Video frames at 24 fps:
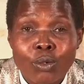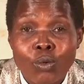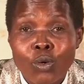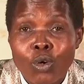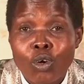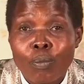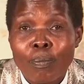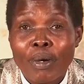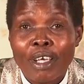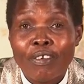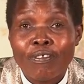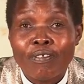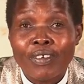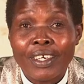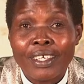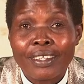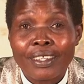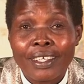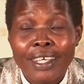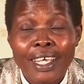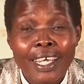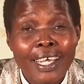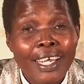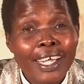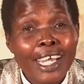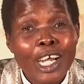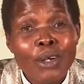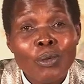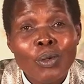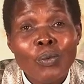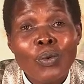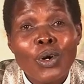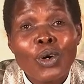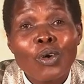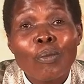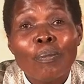we walk by faith. Can
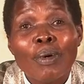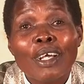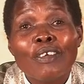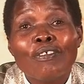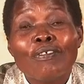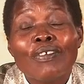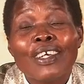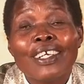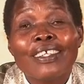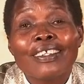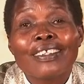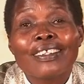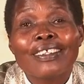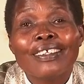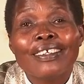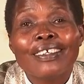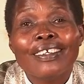you walk by faith?